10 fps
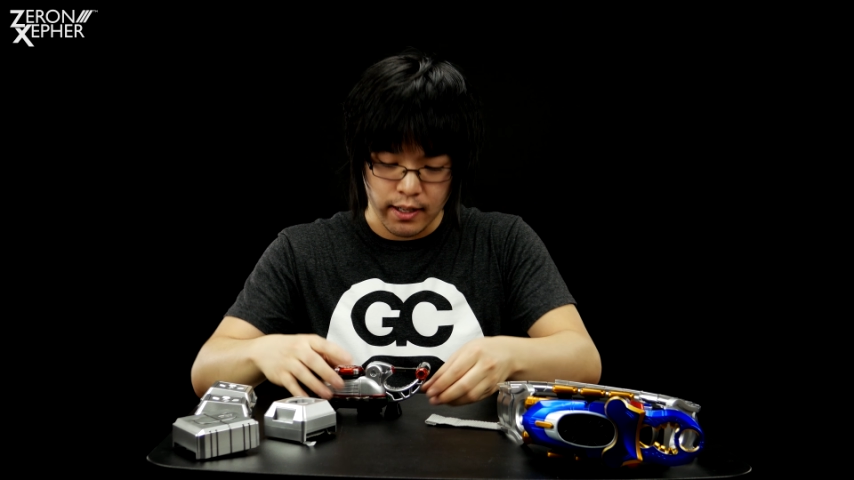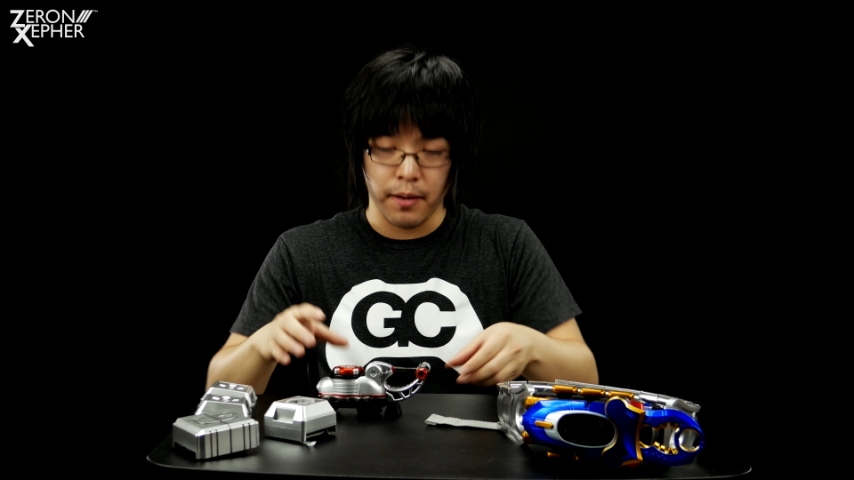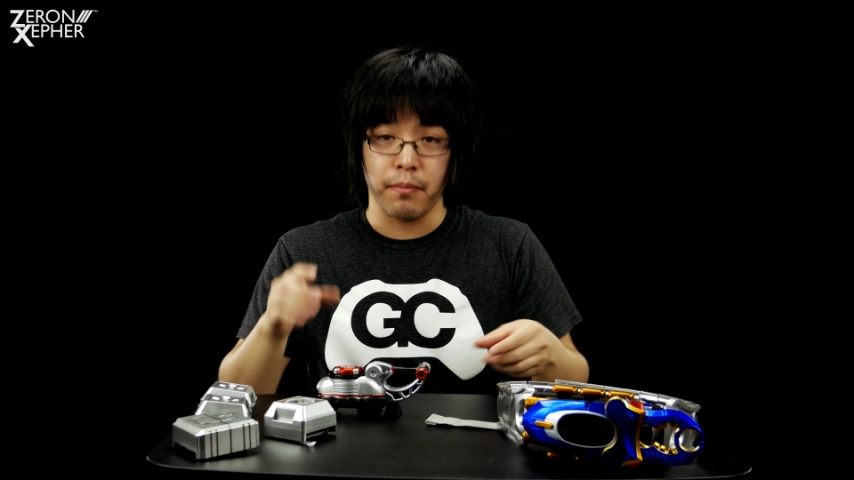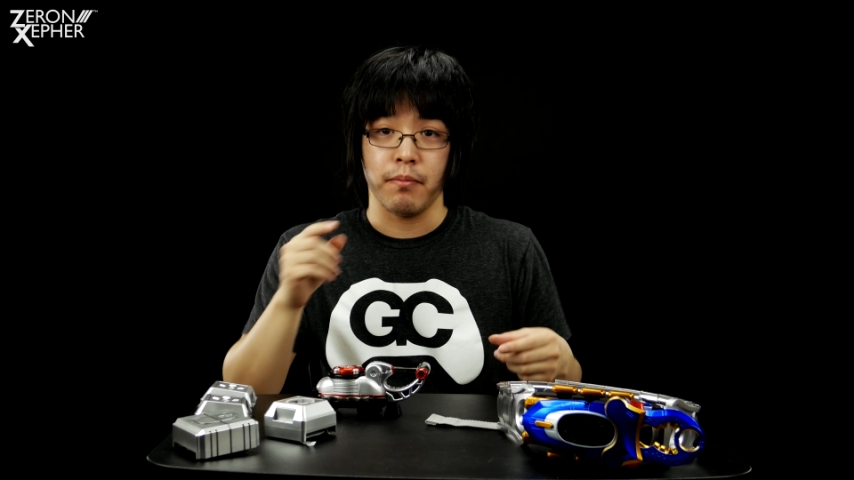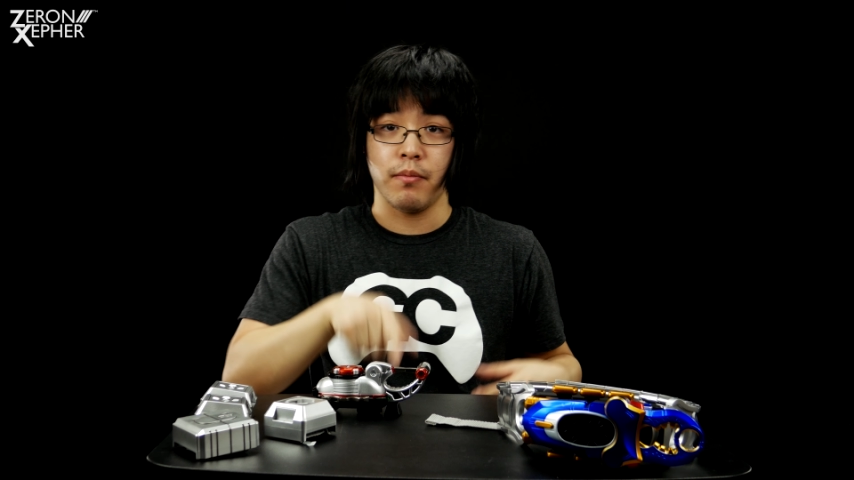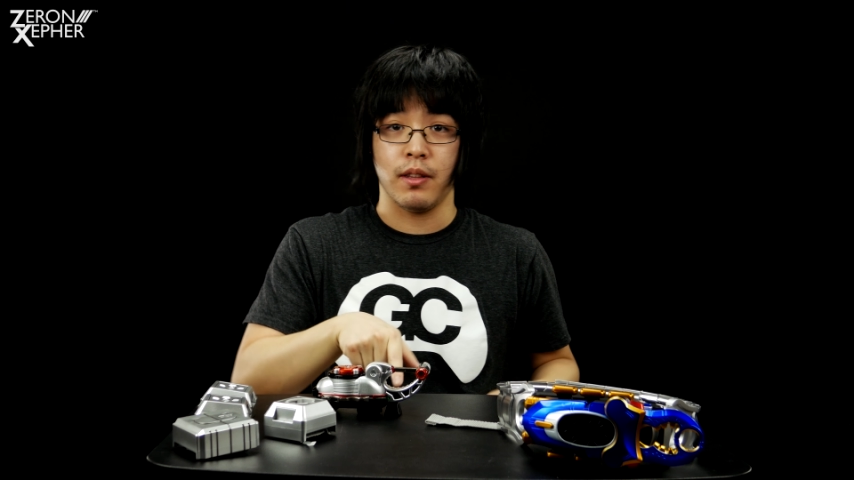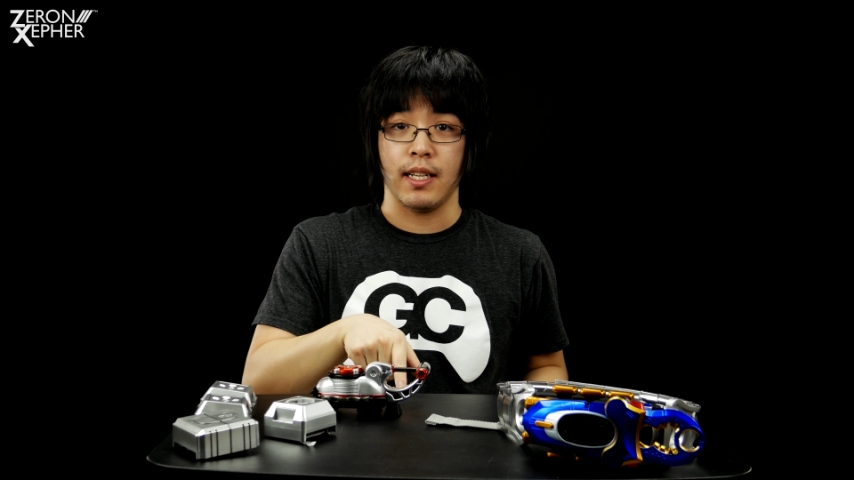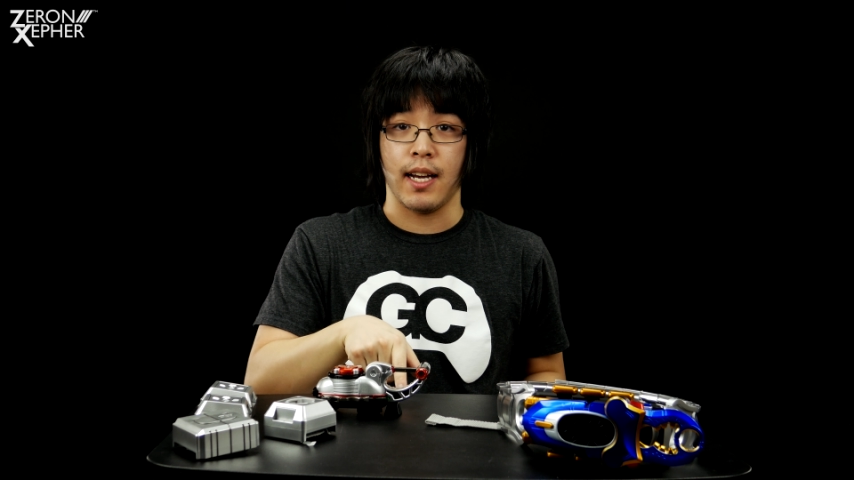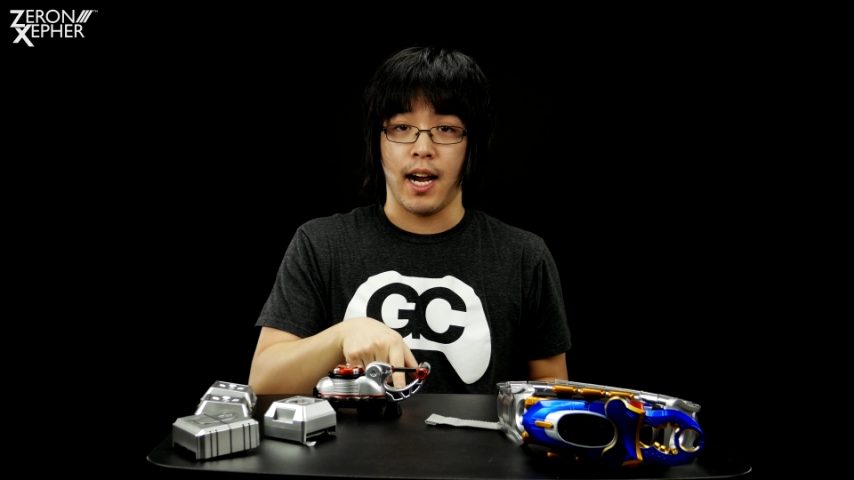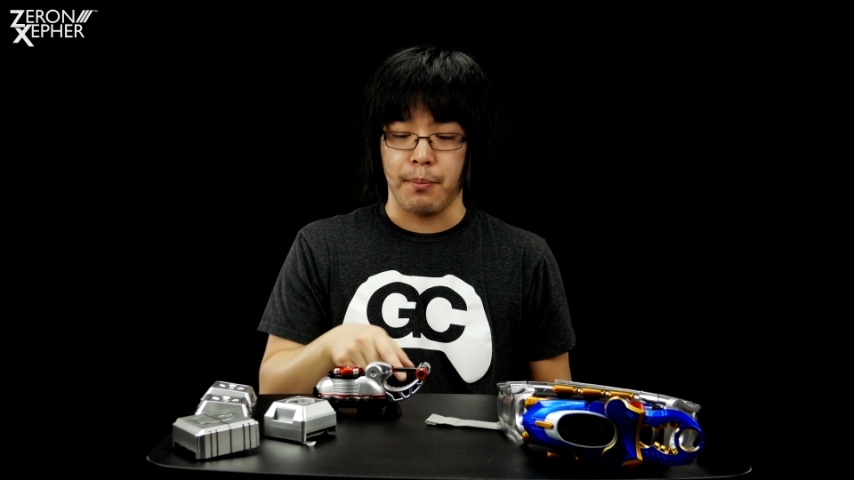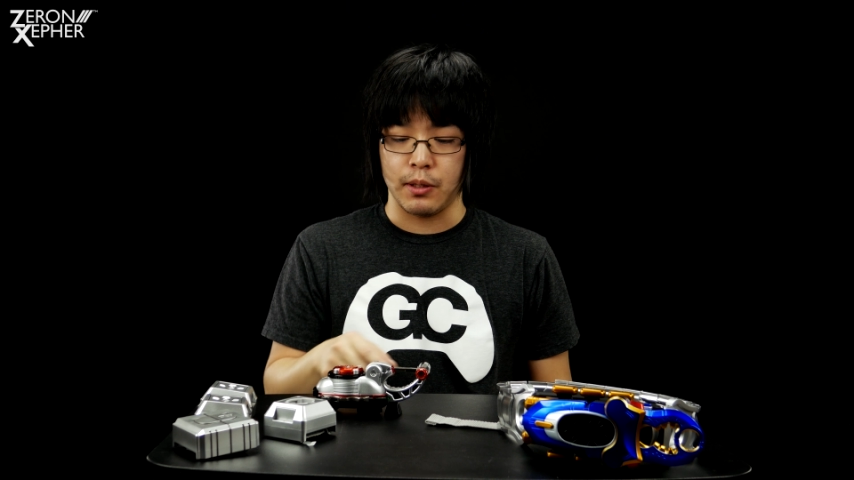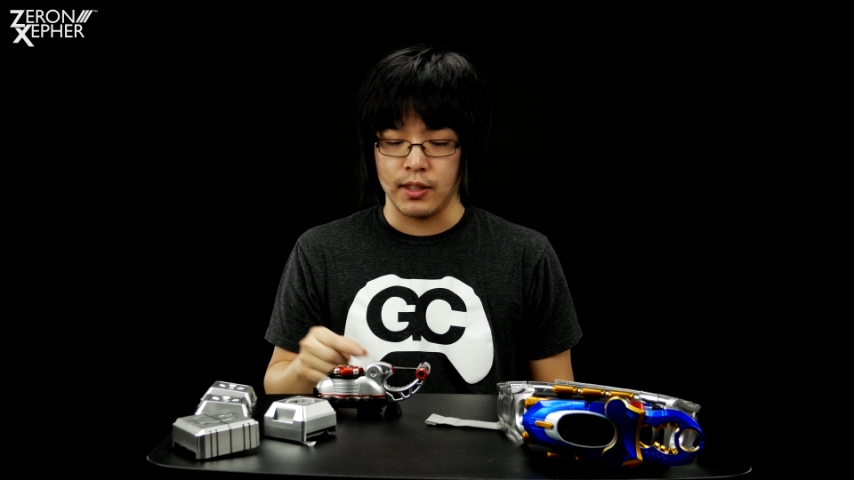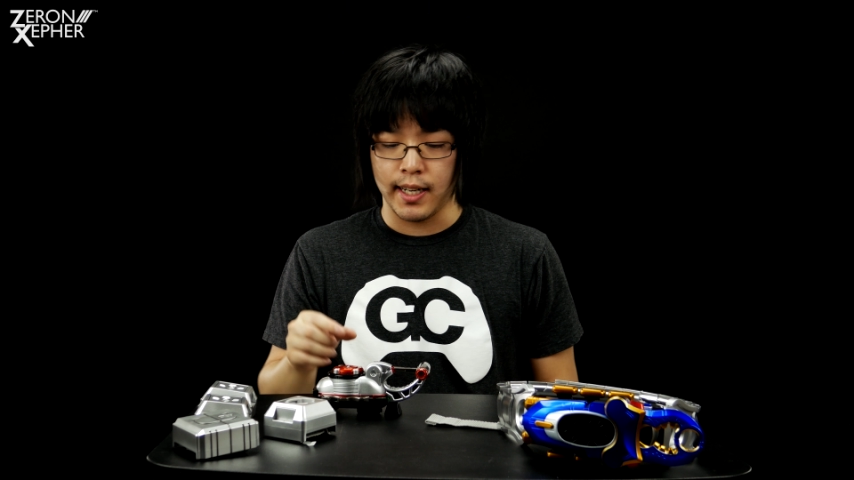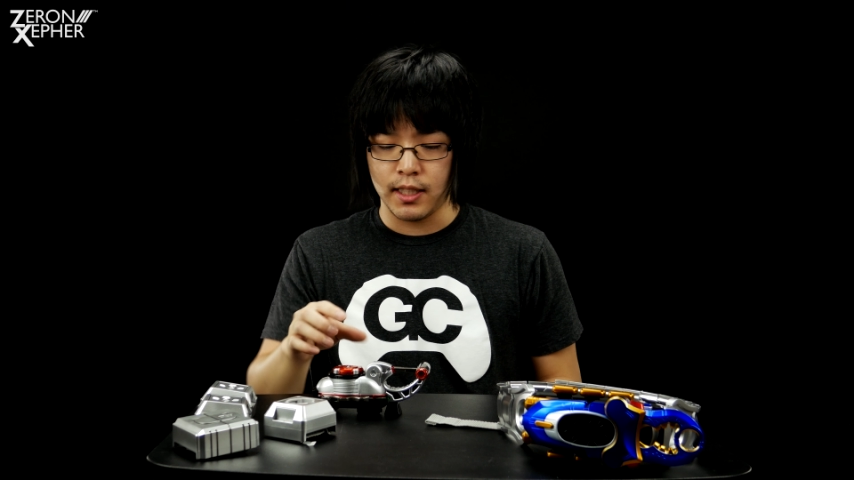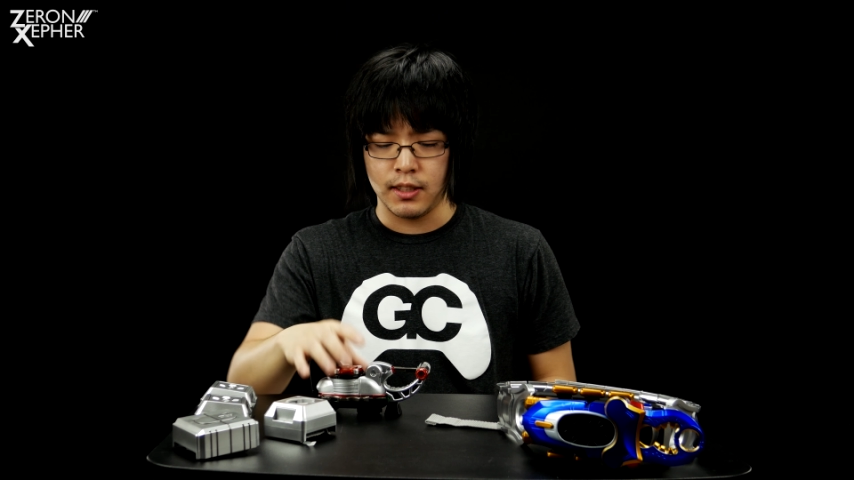up the Hyper Zecter